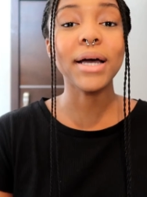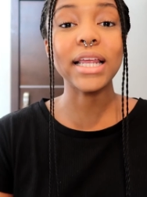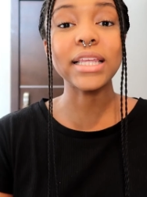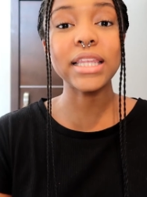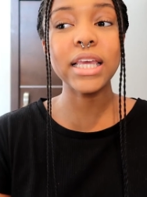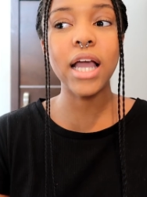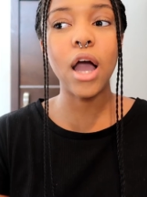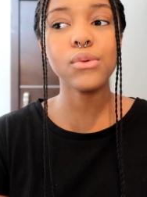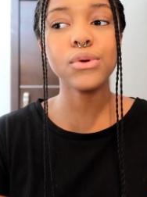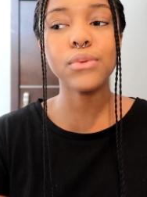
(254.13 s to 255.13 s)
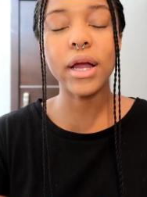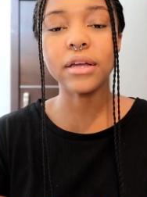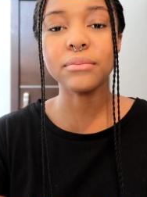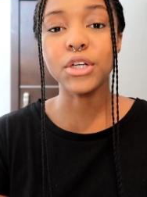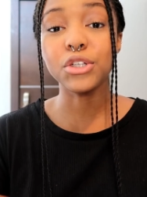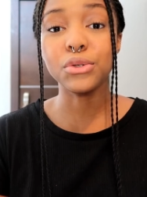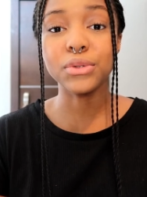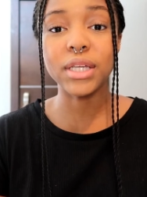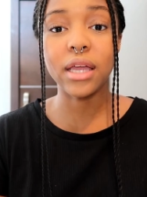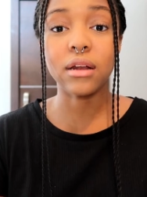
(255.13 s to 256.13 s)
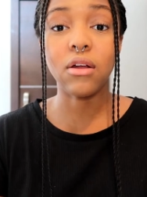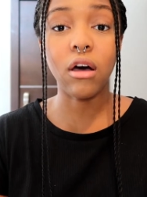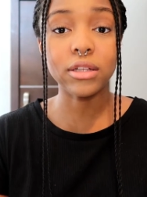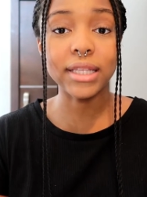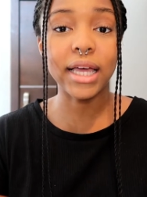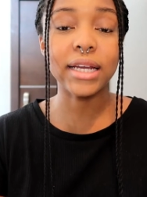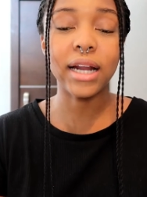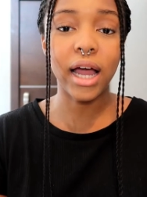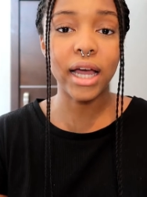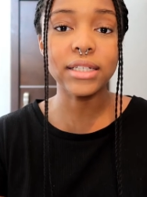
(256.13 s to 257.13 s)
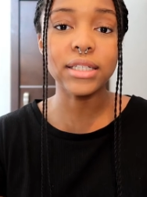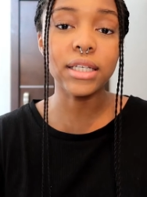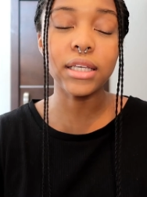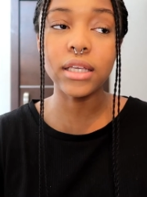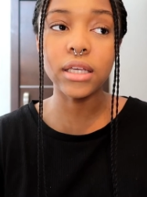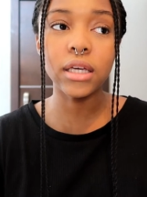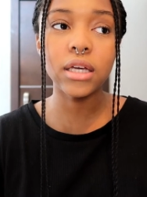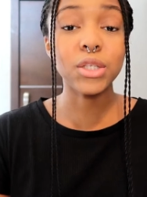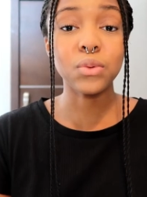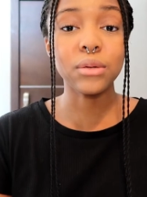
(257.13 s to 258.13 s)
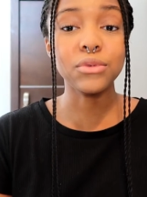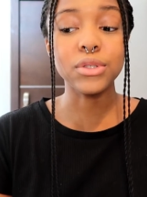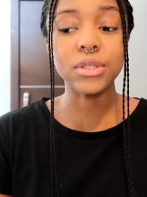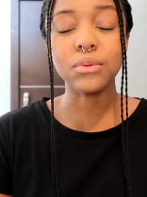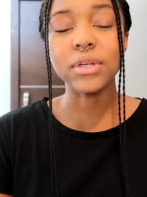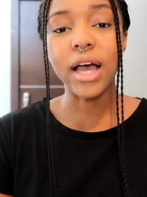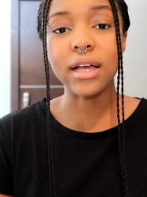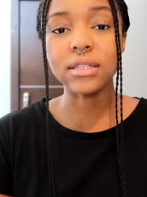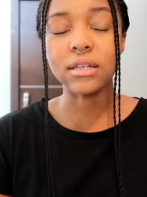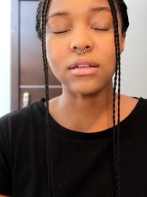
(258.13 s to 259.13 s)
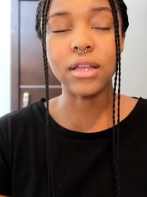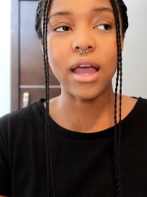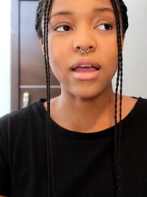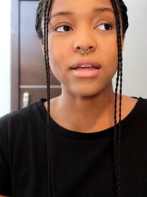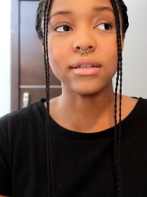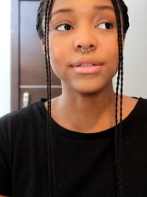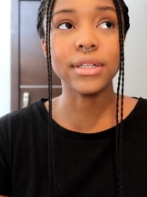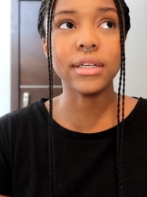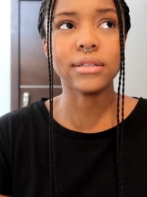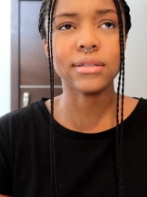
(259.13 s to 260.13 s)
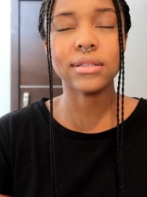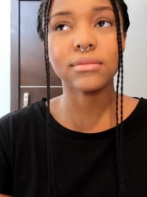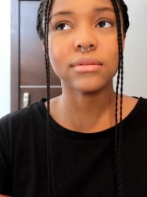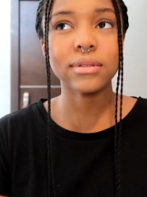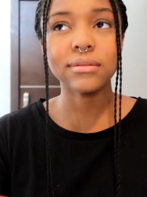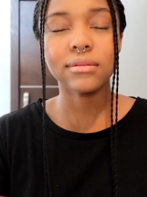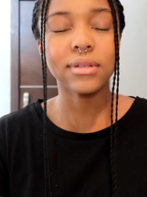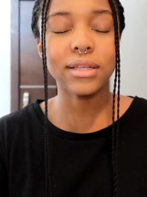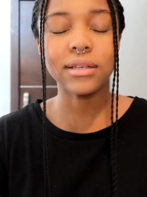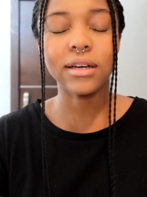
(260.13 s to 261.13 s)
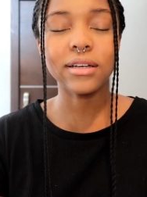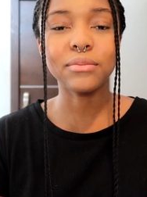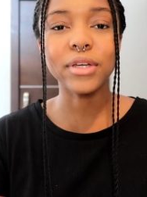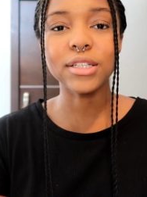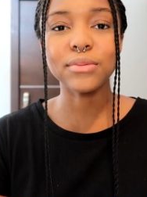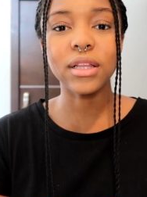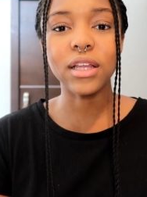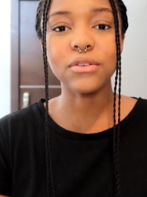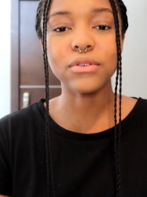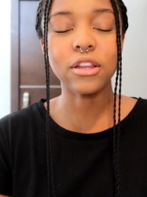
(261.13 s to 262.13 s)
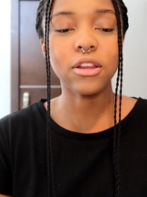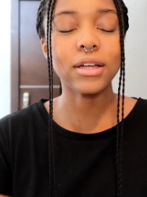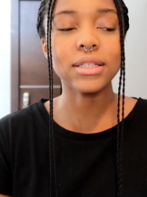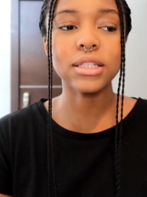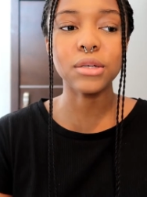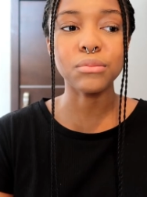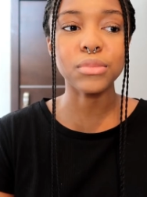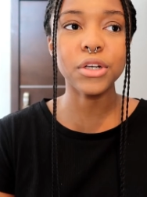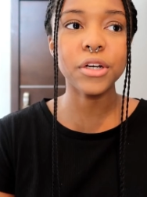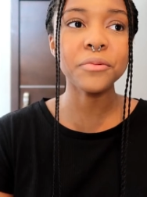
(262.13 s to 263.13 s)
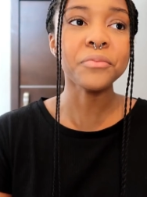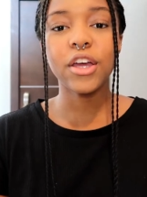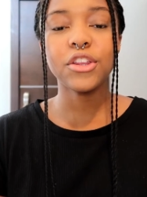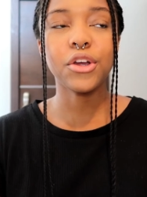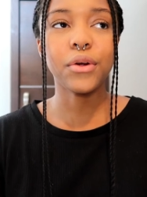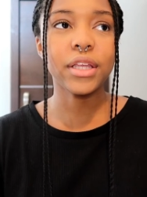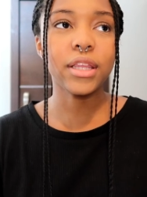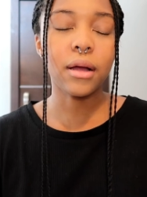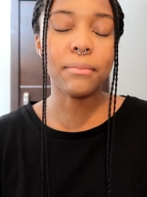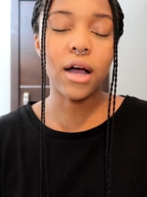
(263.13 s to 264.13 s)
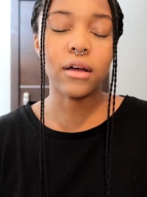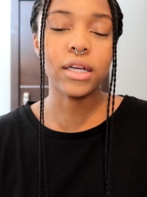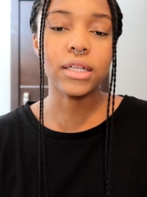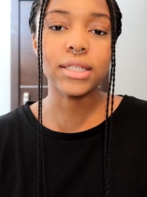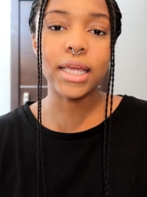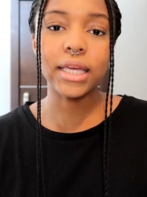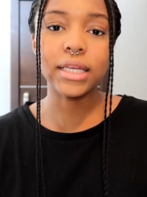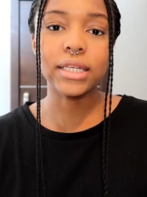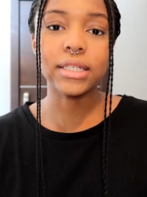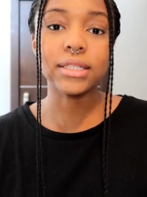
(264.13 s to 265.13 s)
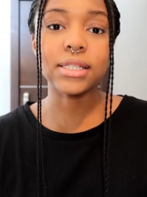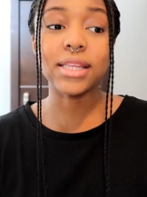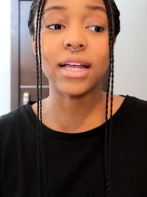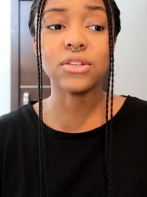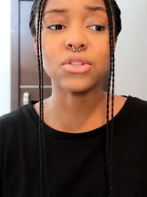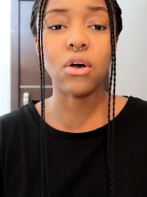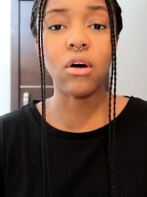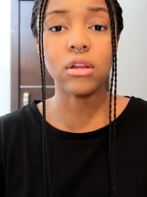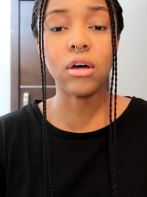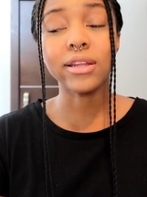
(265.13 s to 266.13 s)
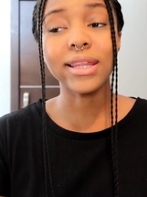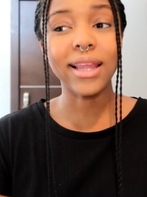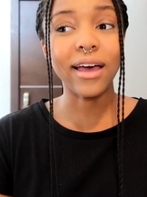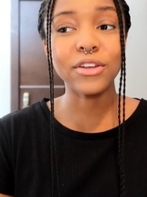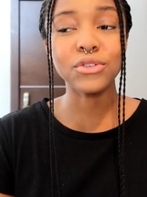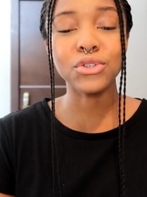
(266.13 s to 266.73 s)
But I think I would recommend using an online IDE. That's what I'm using with Haskell, and it's, yeah, it makes my life a lot simpler. And the great thing about it is that it's all online.